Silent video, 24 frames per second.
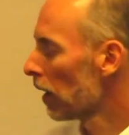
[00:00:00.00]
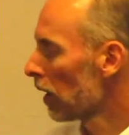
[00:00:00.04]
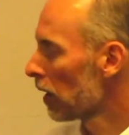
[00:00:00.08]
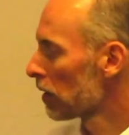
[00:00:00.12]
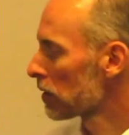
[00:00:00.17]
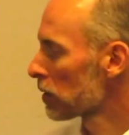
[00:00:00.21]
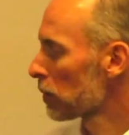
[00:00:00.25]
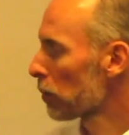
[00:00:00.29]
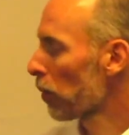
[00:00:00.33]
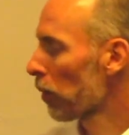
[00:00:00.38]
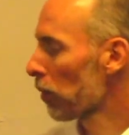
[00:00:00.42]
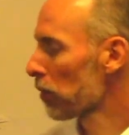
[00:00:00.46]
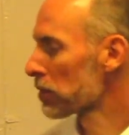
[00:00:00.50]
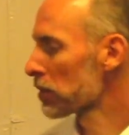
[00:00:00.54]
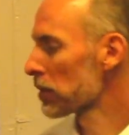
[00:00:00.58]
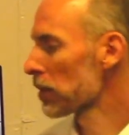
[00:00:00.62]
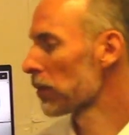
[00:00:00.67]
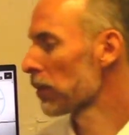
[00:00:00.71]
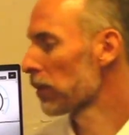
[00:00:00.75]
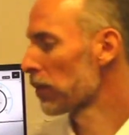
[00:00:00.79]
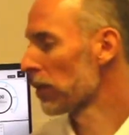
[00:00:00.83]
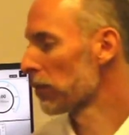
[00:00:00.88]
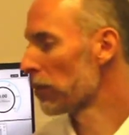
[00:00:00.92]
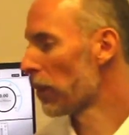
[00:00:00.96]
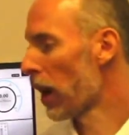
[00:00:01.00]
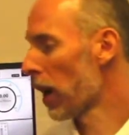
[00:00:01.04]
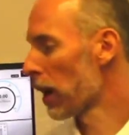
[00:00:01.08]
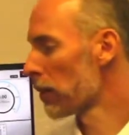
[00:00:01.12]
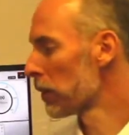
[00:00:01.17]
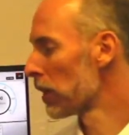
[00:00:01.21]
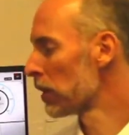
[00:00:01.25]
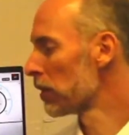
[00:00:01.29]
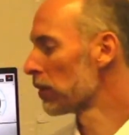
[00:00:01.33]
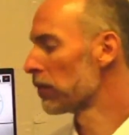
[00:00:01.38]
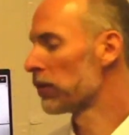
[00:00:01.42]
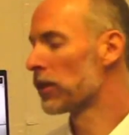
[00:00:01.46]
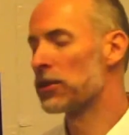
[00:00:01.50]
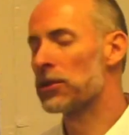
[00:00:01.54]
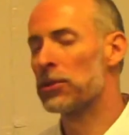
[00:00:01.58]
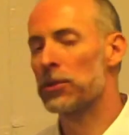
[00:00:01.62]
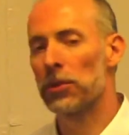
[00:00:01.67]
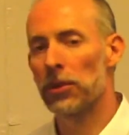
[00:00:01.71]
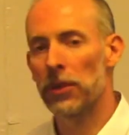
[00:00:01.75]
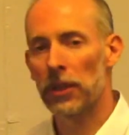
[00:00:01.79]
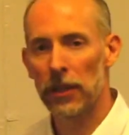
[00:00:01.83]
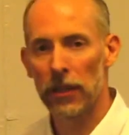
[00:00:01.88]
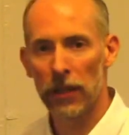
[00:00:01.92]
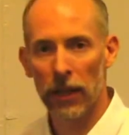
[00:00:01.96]
as opposed to if you buy them
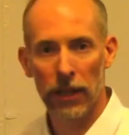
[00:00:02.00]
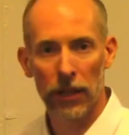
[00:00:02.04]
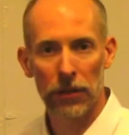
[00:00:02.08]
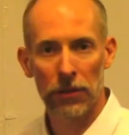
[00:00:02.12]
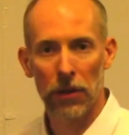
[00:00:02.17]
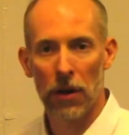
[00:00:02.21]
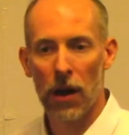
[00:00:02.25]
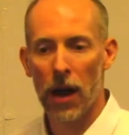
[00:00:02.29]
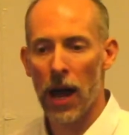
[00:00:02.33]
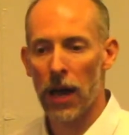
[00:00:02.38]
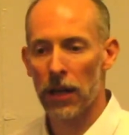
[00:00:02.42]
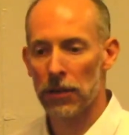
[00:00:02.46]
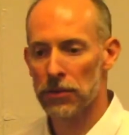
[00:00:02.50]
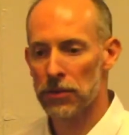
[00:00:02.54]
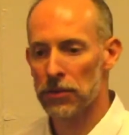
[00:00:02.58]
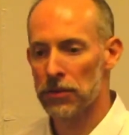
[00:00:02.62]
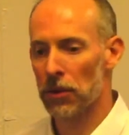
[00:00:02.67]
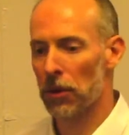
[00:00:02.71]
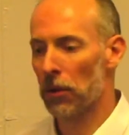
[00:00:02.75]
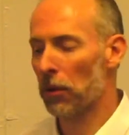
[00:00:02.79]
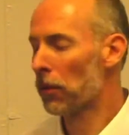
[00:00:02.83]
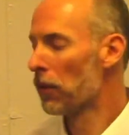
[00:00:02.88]
individually later on. So